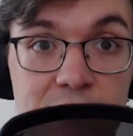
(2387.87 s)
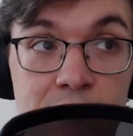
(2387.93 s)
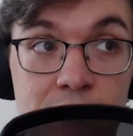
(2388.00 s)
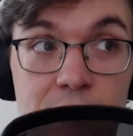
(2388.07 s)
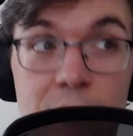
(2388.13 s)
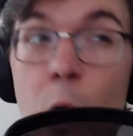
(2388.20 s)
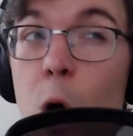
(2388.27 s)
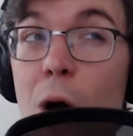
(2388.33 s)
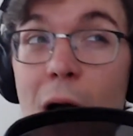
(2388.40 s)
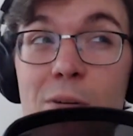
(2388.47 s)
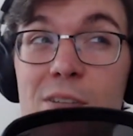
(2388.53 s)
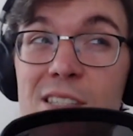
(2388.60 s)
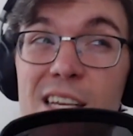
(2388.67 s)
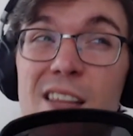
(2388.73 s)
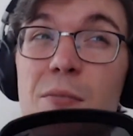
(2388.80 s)
McKee. I
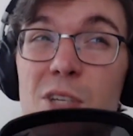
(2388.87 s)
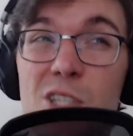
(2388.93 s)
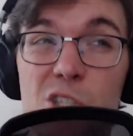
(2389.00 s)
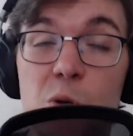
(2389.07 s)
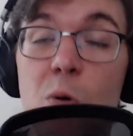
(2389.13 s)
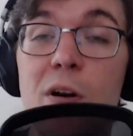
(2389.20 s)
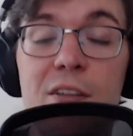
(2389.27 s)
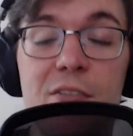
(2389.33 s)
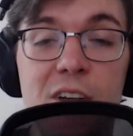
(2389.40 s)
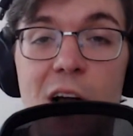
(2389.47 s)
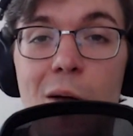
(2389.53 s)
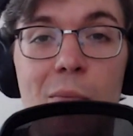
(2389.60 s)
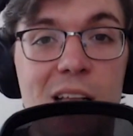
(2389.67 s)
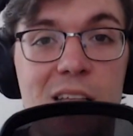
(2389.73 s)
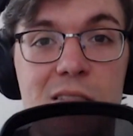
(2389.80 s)
would say the majority of
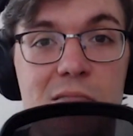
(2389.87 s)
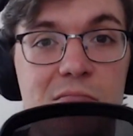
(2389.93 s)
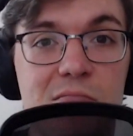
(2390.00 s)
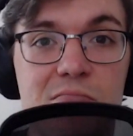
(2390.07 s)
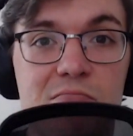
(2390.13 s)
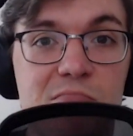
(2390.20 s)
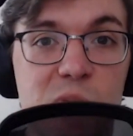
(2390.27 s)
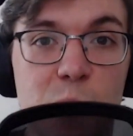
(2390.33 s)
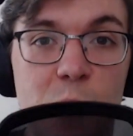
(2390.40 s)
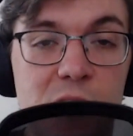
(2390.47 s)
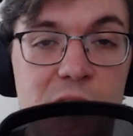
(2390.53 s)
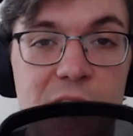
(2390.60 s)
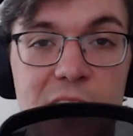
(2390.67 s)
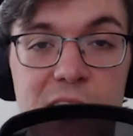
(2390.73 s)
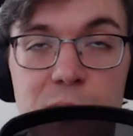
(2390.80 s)
combat
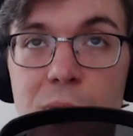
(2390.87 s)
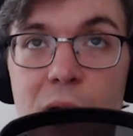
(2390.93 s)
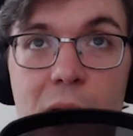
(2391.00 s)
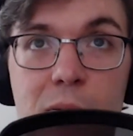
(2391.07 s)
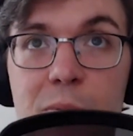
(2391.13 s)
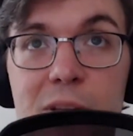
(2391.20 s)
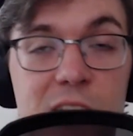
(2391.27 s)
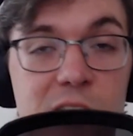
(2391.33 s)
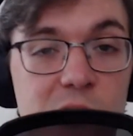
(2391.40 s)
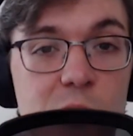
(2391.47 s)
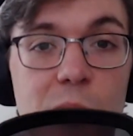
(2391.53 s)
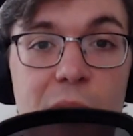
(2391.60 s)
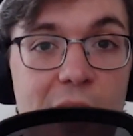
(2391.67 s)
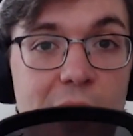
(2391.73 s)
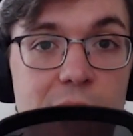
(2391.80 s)
sports fans probably
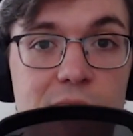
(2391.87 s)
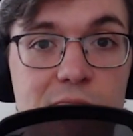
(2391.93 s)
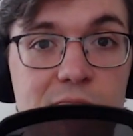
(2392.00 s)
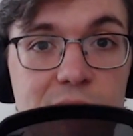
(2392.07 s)
assume that,